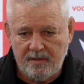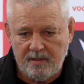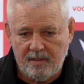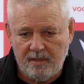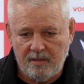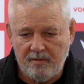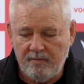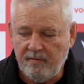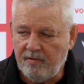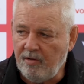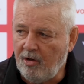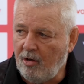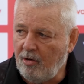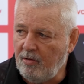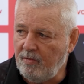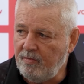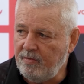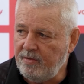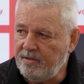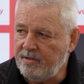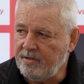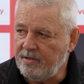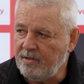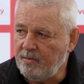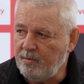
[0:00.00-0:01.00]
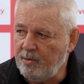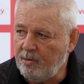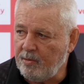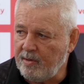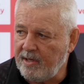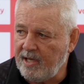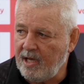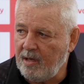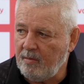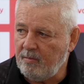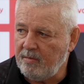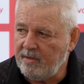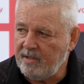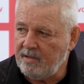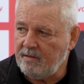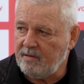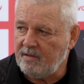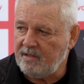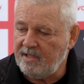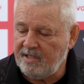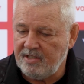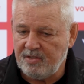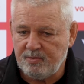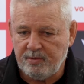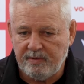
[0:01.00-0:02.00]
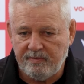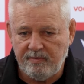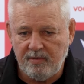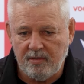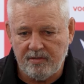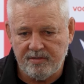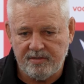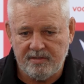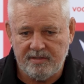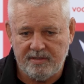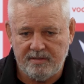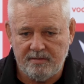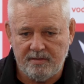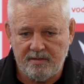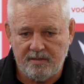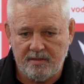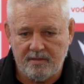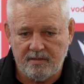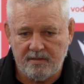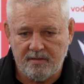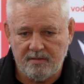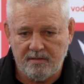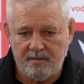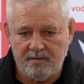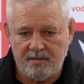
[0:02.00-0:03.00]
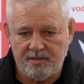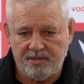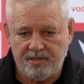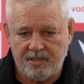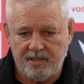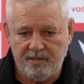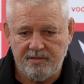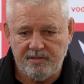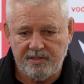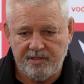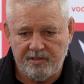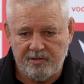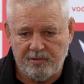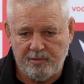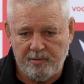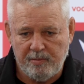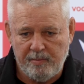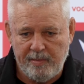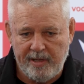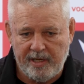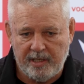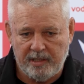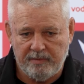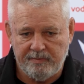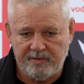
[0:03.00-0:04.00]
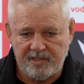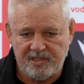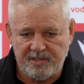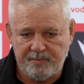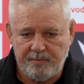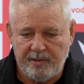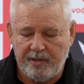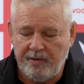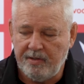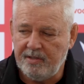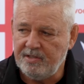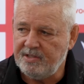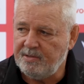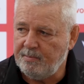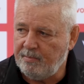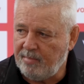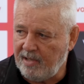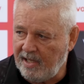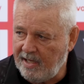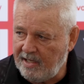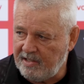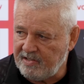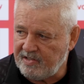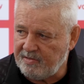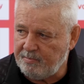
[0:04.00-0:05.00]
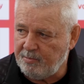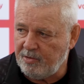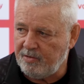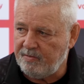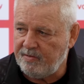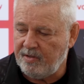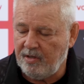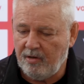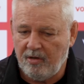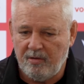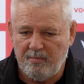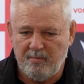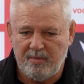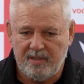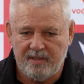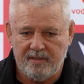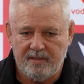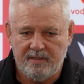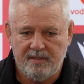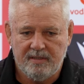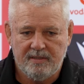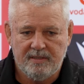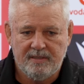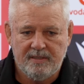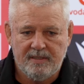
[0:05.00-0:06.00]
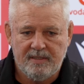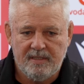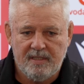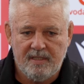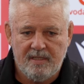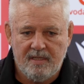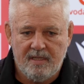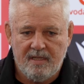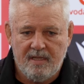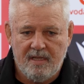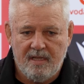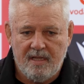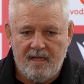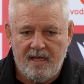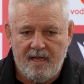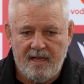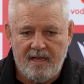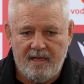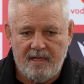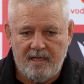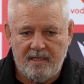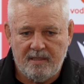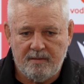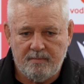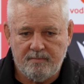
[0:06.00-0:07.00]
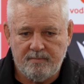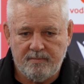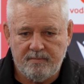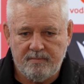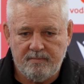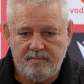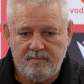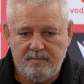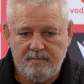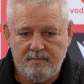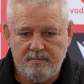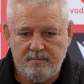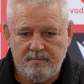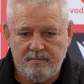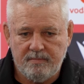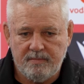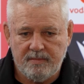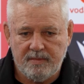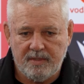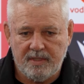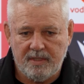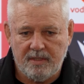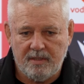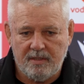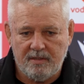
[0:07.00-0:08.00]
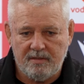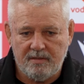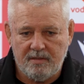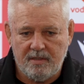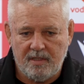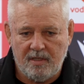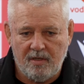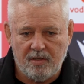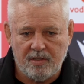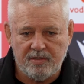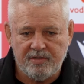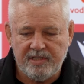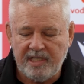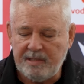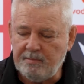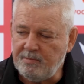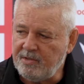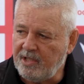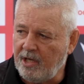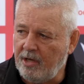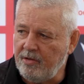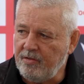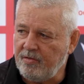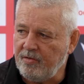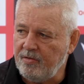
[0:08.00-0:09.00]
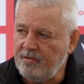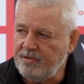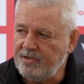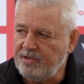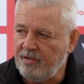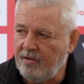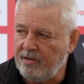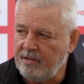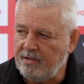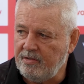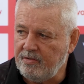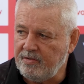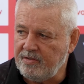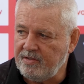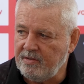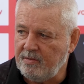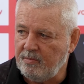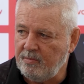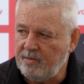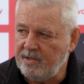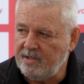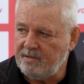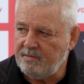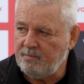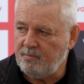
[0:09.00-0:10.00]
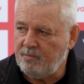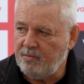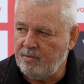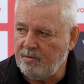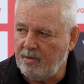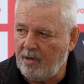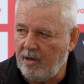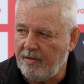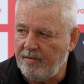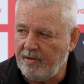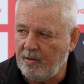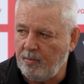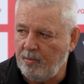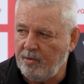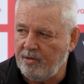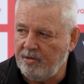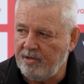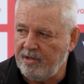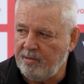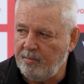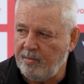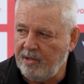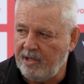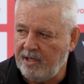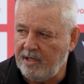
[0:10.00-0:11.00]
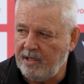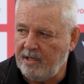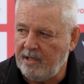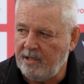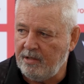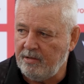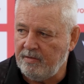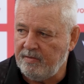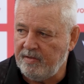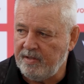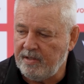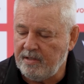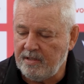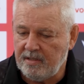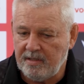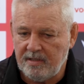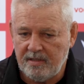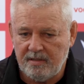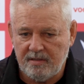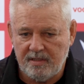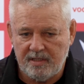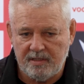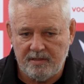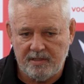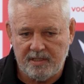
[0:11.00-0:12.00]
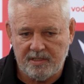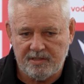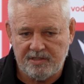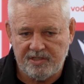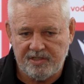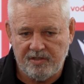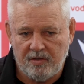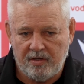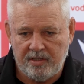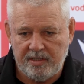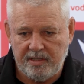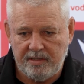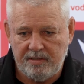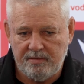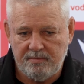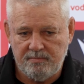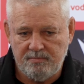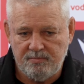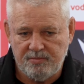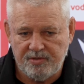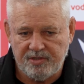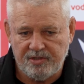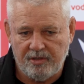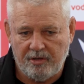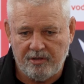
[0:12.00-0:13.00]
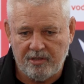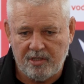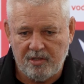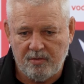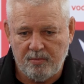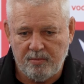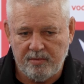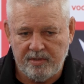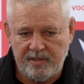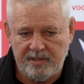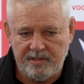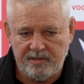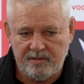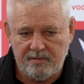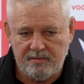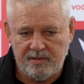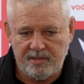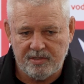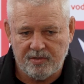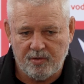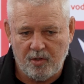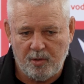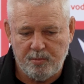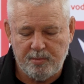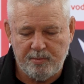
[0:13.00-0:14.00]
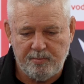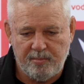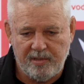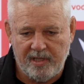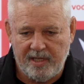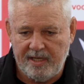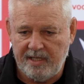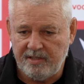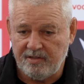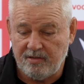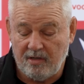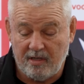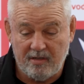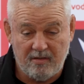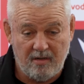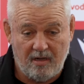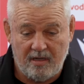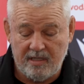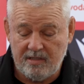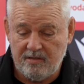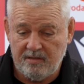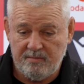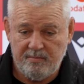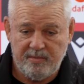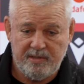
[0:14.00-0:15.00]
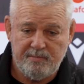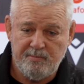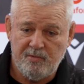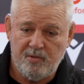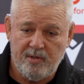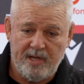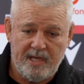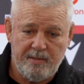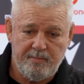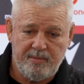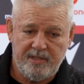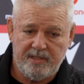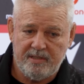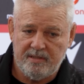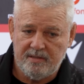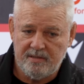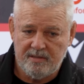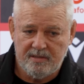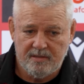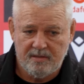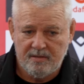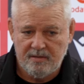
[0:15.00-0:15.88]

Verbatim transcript: involved in the World Cup. Yes, we've lost a, a considerable amount of experience and players have moved on, but um, it, a lot of teams go through cycles, and we I think we're at the beginning of a, an exciting cycle with this, this group of players, and I, I couldn't be more happier